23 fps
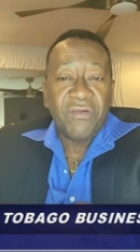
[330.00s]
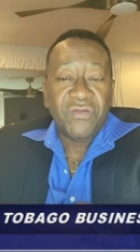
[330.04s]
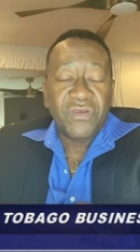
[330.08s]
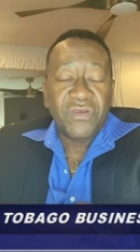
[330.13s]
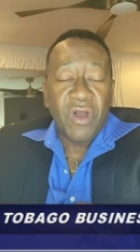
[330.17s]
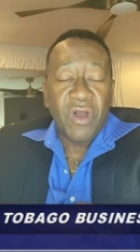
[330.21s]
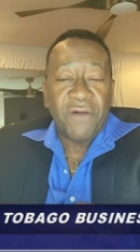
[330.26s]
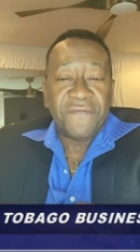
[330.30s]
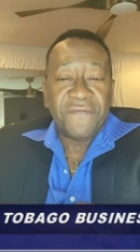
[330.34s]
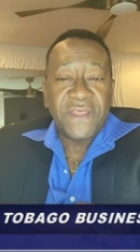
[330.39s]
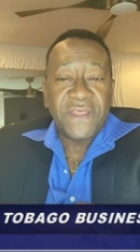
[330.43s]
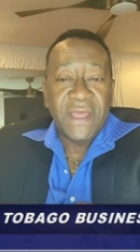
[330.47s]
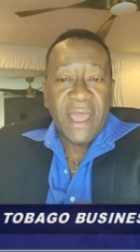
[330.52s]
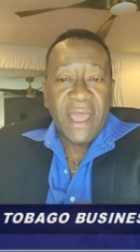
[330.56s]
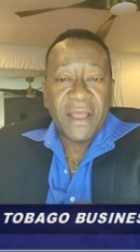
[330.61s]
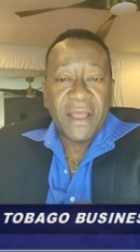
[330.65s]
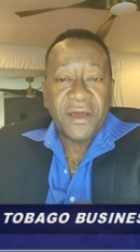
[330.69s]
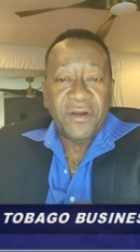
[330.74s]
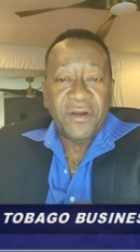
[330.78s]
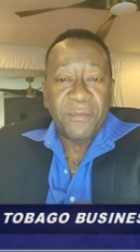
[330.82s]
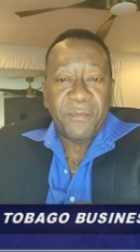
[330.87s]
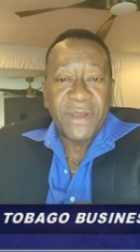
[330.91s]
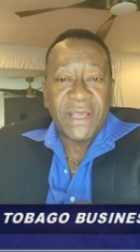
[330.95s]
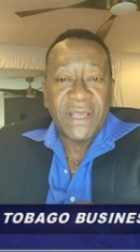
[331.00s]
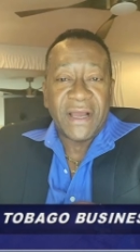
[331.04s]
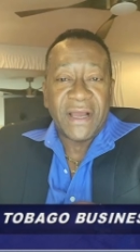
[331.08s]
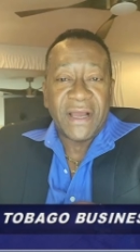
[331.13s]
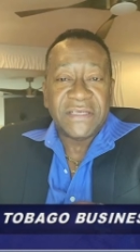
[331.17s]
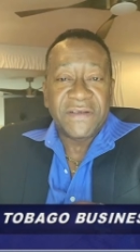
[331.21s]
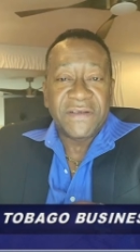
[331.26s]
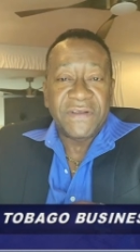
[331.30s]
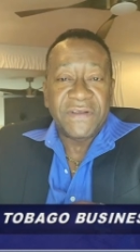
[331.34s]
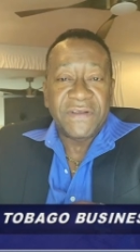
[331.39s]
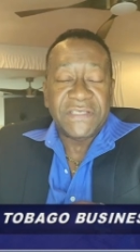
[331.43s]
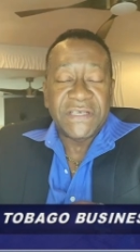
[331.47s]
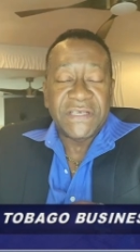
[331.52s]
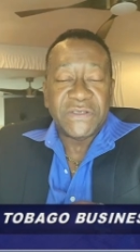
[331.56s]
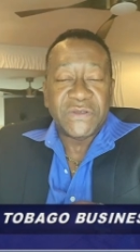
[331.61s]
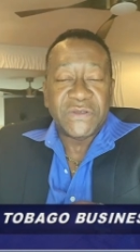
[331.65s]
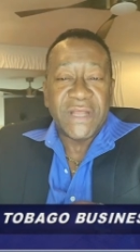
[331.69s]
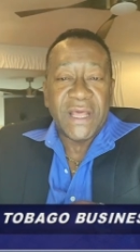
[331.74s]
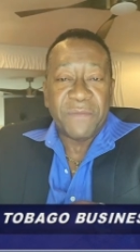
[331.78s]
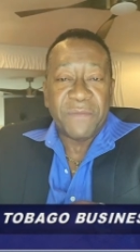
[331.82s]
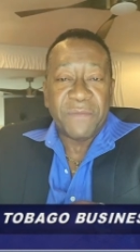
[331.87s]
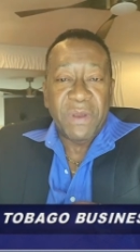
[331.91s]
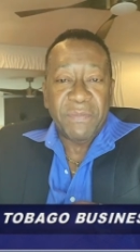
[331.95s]
of the economic activity so
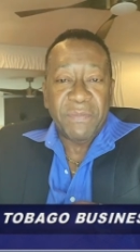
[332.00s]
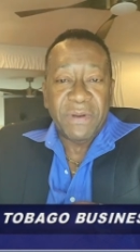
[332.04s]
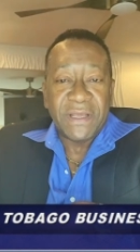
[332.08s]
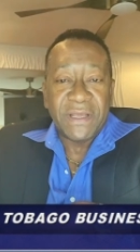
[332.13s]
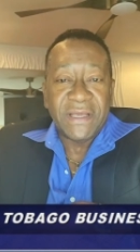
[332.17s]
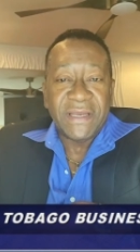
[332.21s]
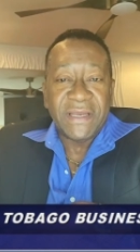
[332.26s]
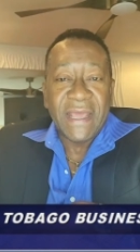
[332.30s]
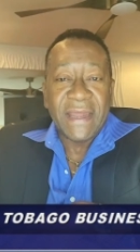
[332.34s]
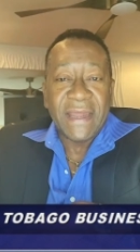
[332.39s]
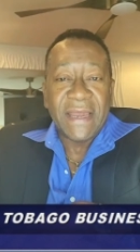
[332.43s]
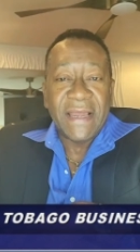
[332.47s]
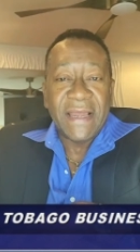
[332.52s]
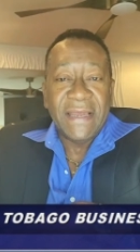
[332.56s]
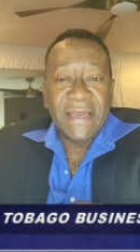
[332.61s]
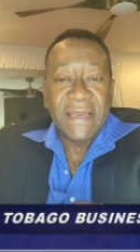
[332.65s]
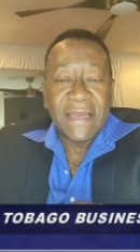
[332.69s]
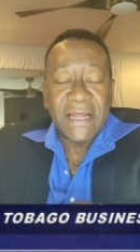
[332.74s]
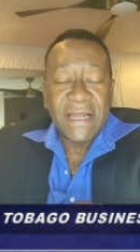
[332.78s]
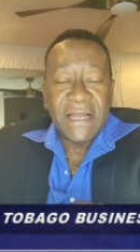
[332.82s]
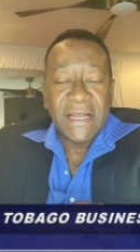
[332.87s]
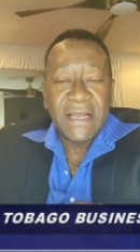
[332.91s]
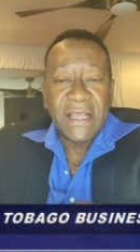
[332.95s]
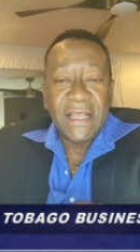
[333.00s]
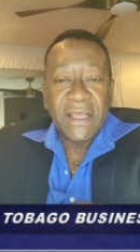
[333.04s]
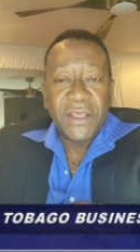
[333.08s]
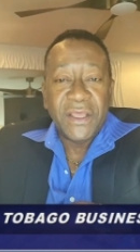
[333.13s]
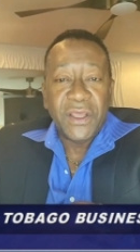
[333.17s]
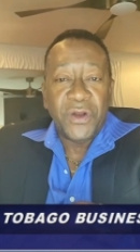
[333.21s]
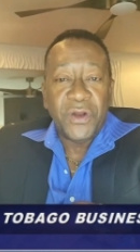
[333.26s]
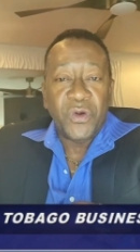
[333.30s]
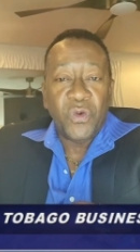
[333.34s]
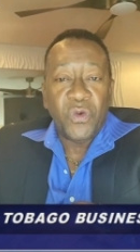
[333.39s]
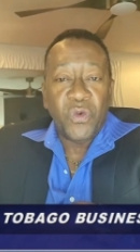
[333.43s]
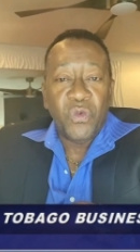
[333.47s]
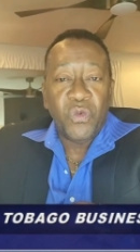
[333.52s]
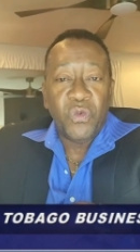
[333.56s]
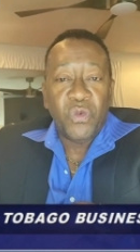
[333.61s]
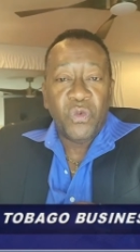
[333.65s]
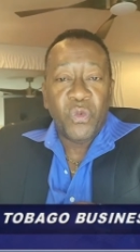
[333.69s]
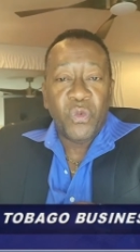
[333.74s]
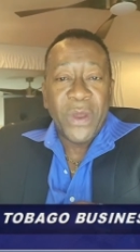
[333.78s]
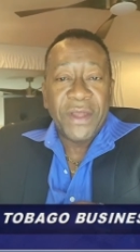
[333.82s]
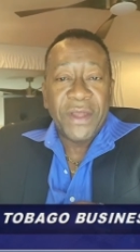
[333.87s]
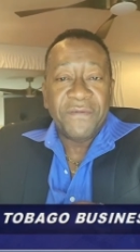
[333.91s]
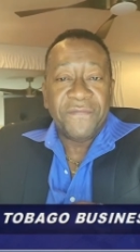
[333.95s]
that people could get a little, you know,
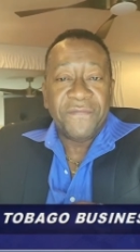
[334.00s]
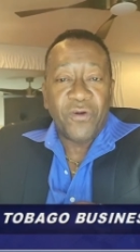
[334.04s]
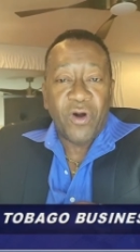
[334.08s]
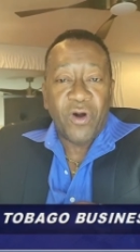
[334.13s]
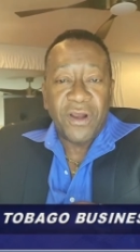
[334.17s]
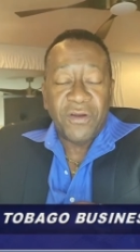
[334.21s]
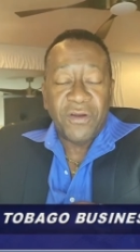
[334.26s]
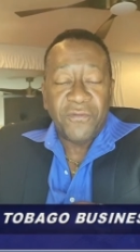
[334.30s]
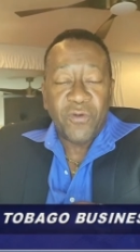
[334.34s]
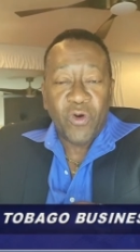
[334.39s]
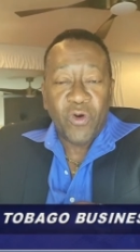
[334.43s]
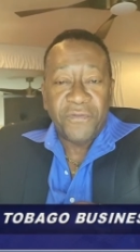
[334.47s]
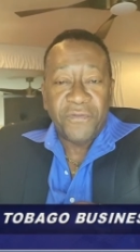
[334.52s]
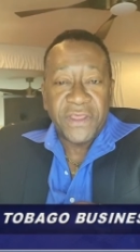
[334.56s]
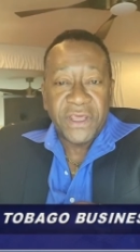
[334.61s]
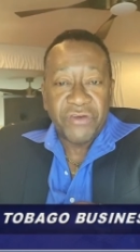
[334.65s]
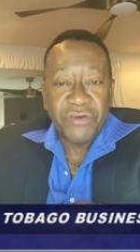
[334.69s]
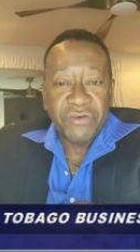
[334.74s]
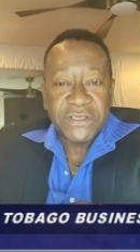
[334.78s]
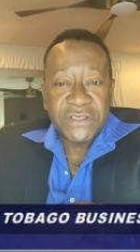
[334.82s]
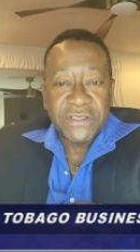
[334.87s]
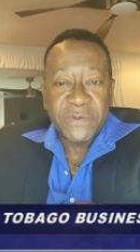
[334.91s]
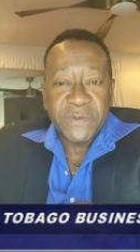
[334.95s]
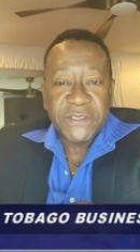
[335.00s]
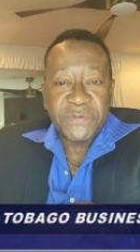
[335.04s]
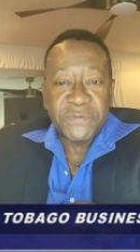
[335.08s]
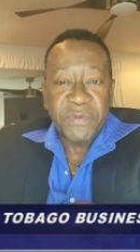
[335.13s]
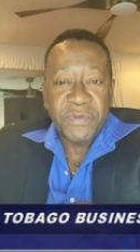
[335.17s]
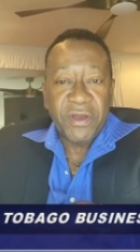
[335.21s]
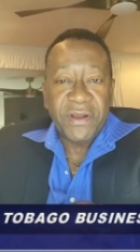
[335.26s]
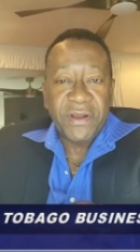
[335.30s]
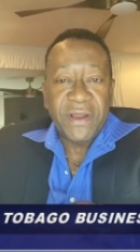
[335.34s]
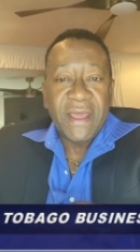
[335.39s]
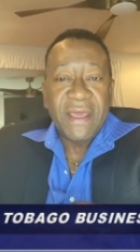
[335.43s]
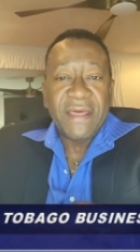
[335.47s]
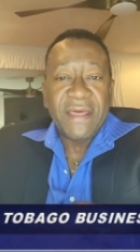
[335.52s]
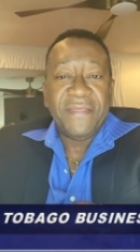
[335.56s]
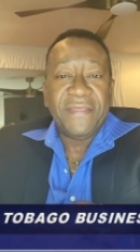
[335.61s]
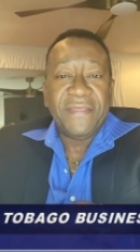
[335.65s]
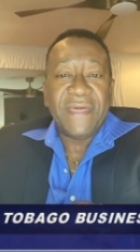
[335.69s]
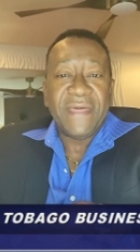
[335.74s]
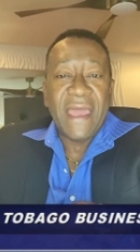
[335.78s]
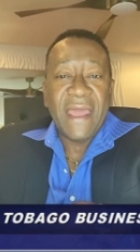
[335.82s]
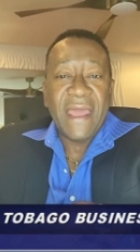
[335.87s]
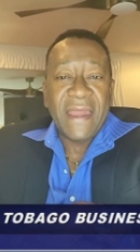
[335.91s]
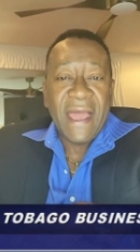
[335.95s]
windfall over the Christmas period,
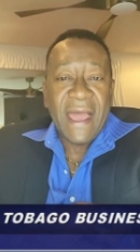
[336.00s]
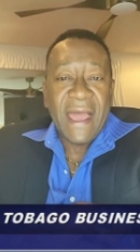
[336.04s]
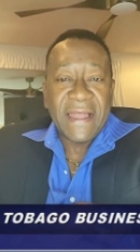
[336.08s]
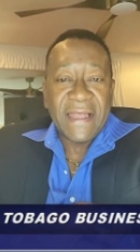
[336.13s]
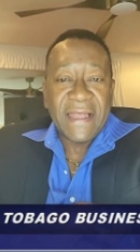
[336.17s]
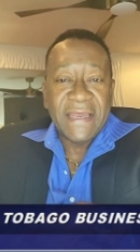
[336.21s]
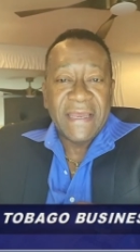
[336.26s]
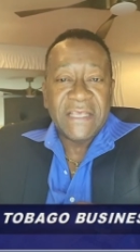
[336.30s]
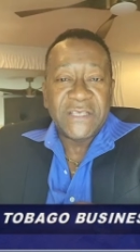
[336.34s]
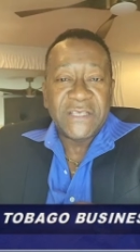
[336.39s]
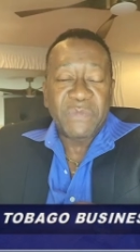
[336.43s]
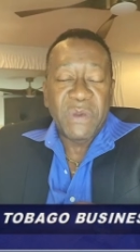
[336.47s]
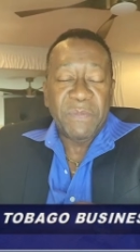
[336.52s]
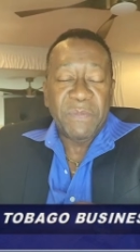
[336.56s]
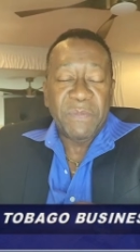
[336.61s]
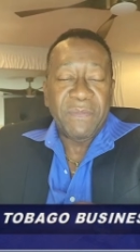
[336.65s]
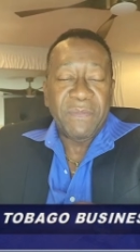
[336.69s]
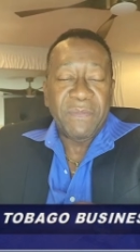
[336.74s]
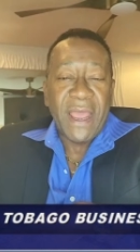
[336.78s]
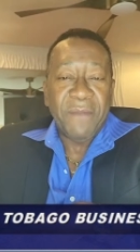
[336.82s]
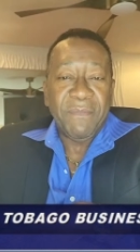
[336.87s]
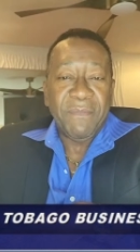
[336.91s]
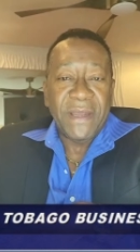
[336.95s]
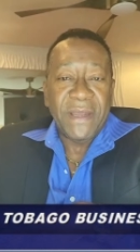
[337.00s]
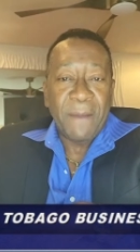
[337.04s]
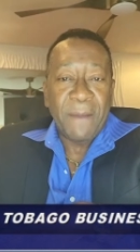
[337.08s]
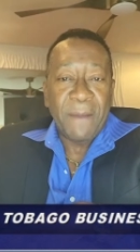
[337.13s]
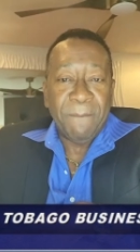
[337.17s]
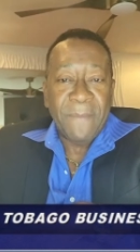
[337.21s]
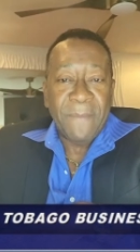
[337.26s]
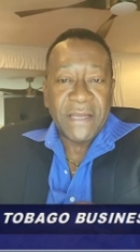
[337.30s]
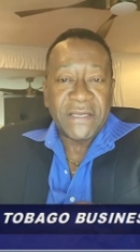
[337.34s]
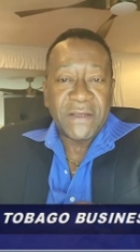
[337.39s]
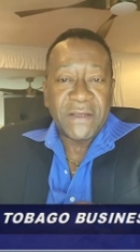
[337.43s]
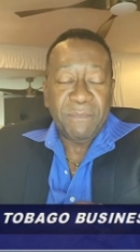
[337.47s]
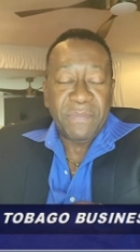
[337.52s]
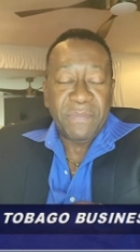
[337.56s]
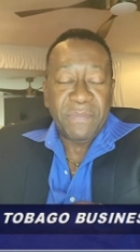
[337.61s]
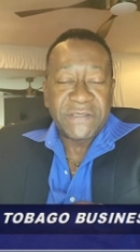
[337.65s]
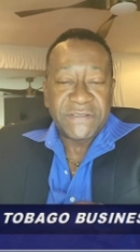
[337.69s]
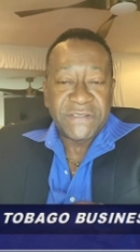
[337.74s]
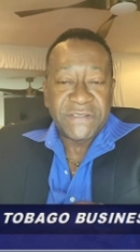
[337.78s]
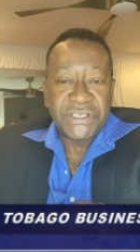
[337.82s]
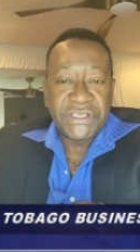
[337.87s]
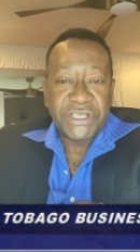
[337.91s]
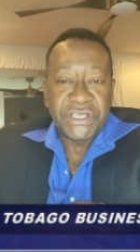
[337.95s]
then at least people might be in a better
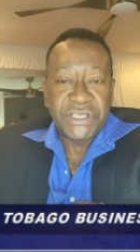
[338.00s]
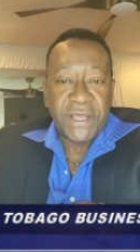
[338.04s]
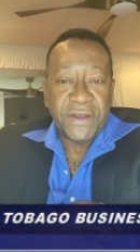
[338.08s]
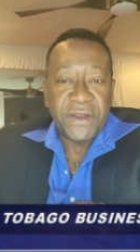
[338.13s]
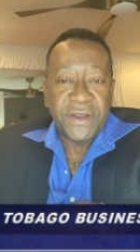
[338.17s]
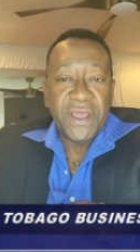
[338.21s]
position.